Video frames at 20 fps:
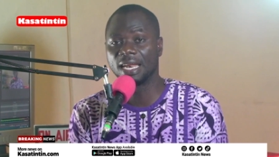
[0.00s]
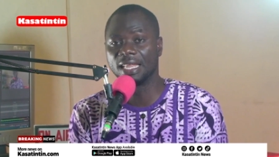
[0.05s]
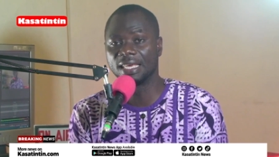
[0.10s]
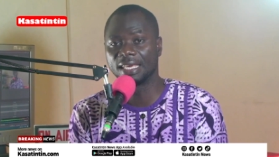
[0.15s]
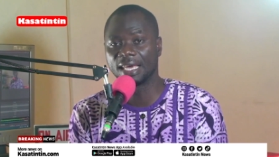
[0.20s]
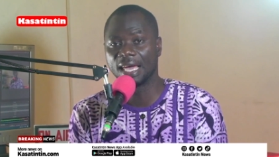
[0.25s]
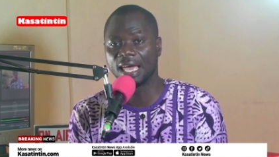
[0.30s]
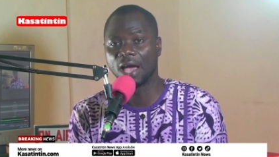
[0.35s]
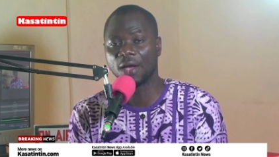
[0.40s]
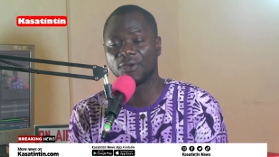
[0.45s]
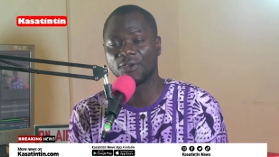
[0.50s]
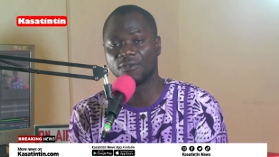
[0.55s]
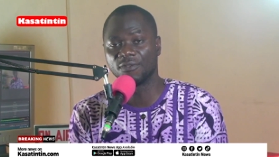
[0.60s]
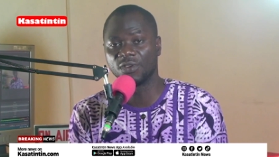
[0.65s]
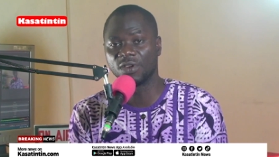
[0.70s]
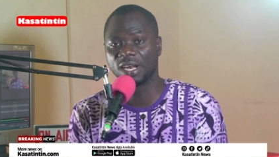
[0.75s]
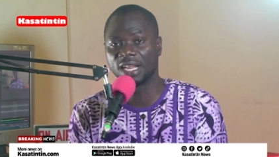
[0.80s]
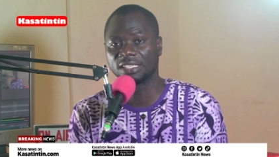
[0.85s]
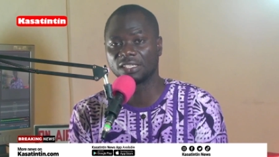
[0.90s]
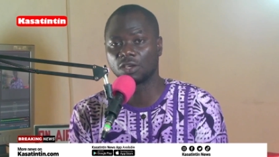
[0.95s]
they can
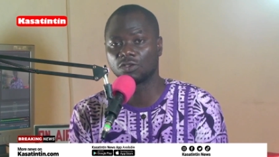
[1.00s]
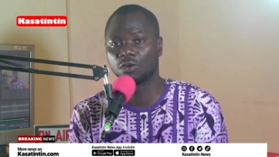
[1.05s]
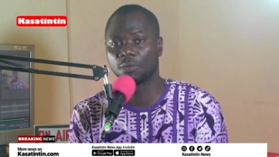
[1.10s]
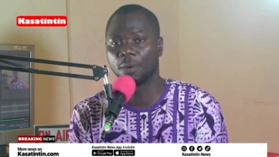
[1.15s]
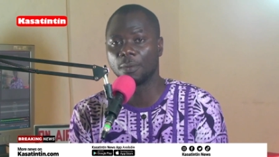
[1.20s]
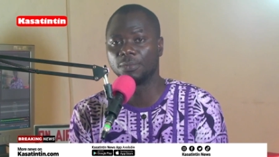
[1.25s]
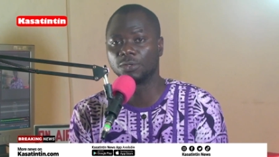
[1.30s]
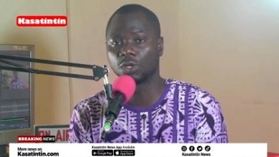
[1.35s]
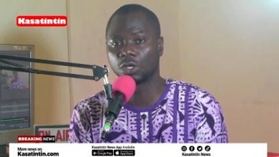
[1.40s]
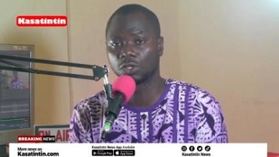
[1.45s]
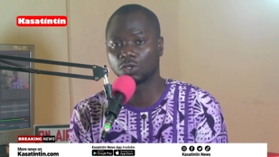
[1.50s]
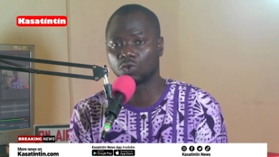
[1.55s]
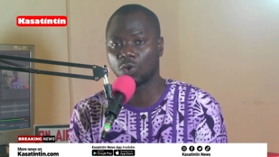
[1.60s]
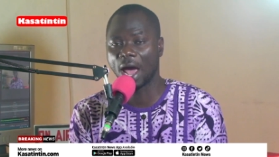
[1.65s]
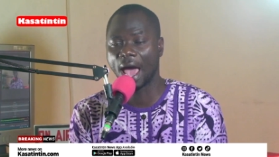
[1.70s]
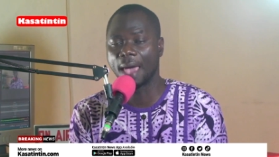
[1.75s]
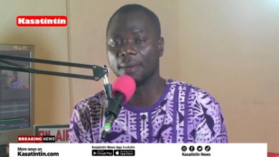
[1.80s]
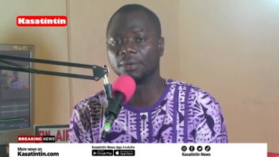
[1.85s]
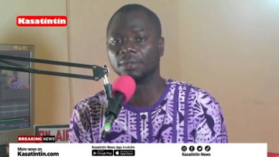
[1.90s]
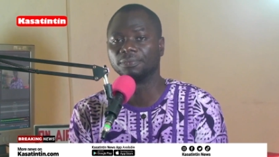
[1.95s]

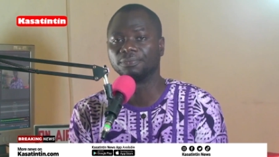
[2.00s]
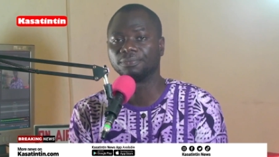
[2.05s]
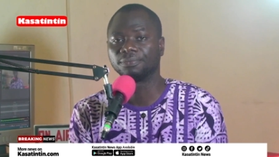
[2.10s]
subscribe.